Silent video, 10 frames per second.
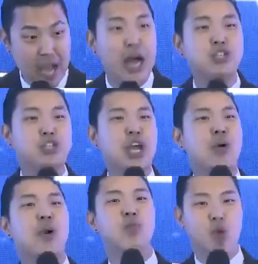A
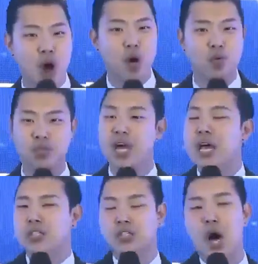Sharon Rose.
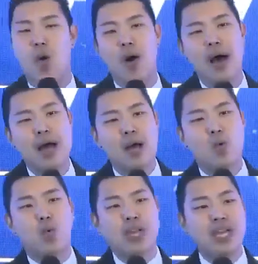So
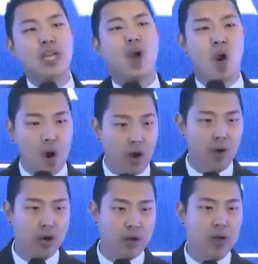we
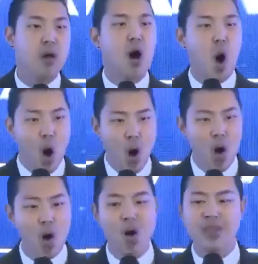heard
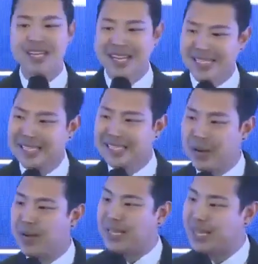all the
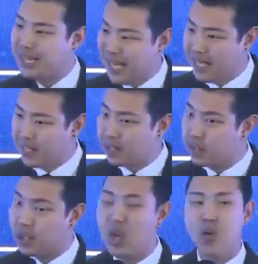necessary
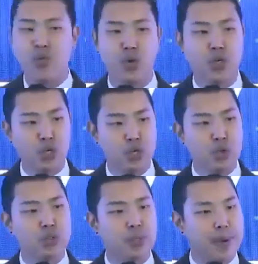things for
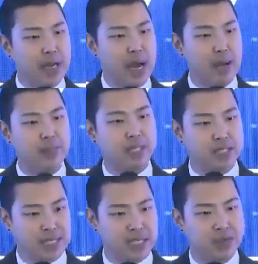you to become
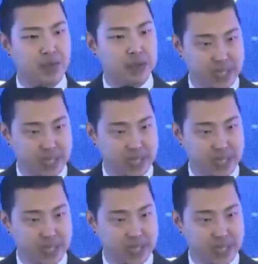successful